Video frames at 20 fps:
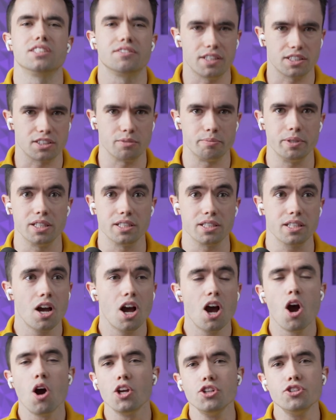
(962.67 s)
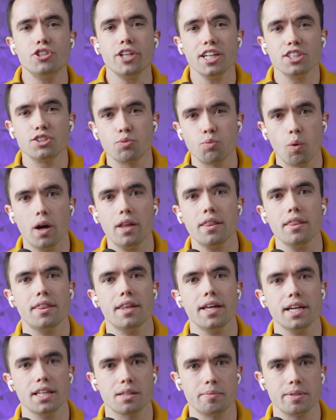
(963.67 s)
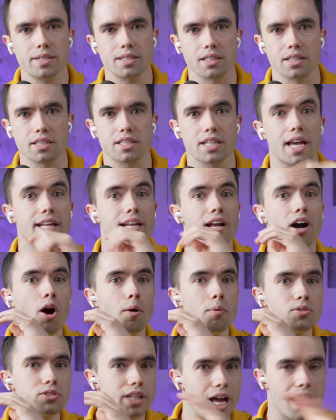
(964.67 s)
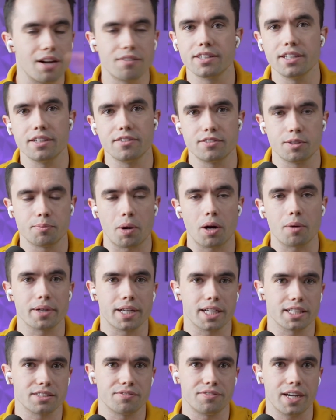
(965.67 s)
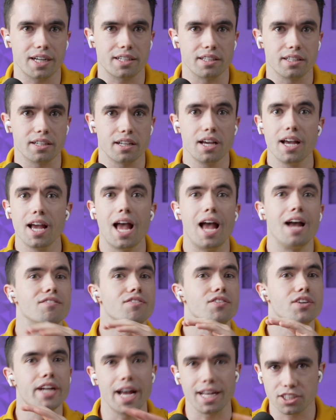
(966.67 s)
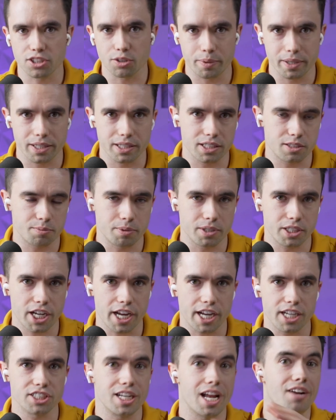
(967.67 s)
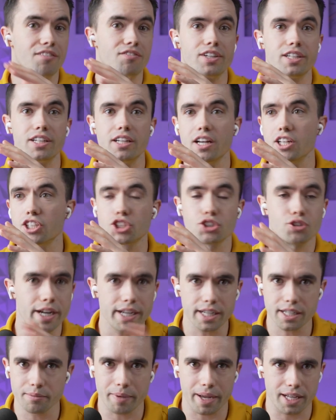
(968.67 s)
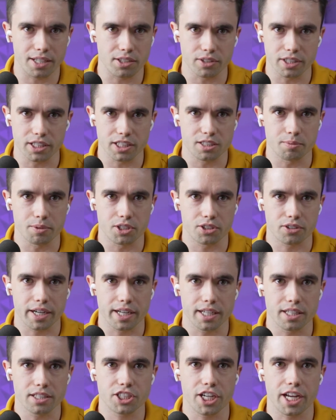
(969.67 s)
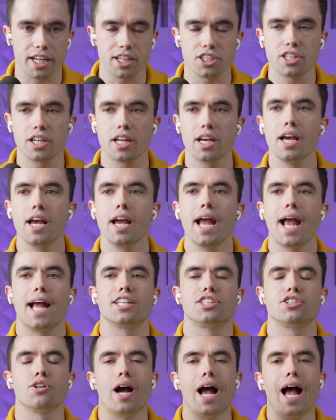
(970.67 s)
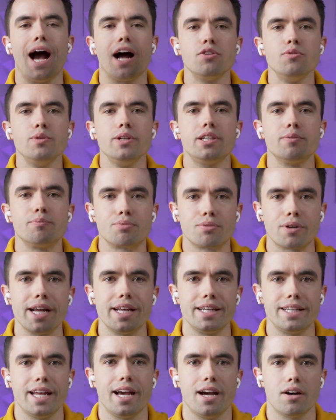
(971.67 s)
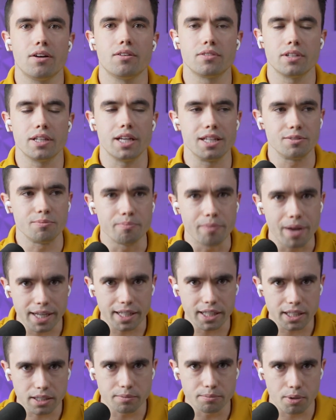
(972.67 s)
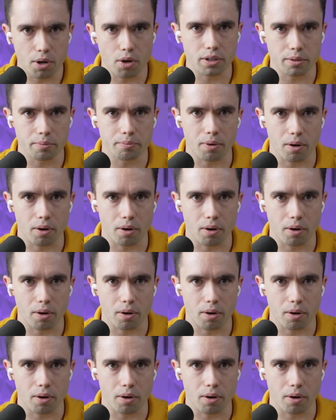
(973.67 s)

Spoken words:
of SOPs. You change one thing in the business and almost every department gets affected. Every SOP needs to be changed. Every training manual needs to be changed. And so how do we break down as many component